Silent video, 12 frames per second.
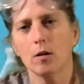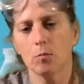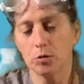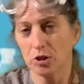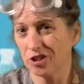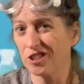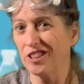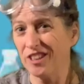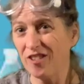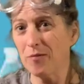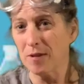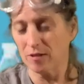which is going to
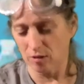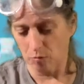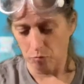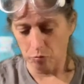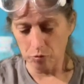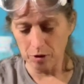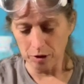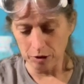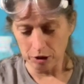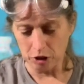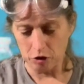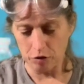give me some
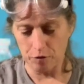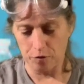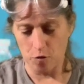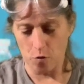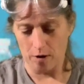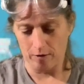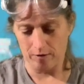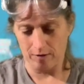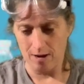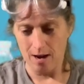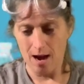really good force.